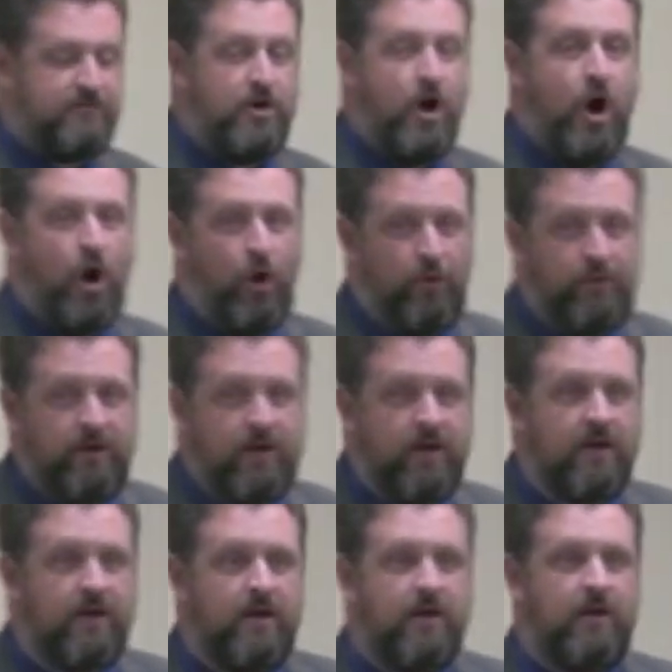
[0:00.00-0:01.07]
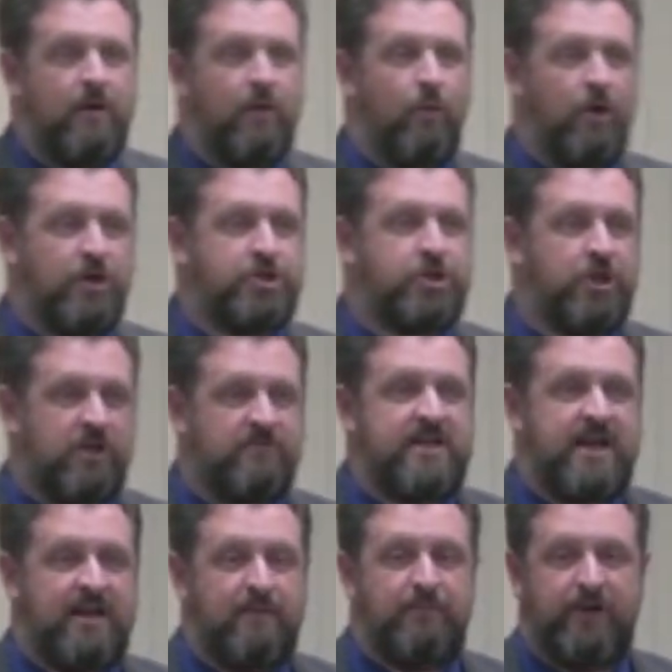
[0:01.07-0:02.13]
known what should have taken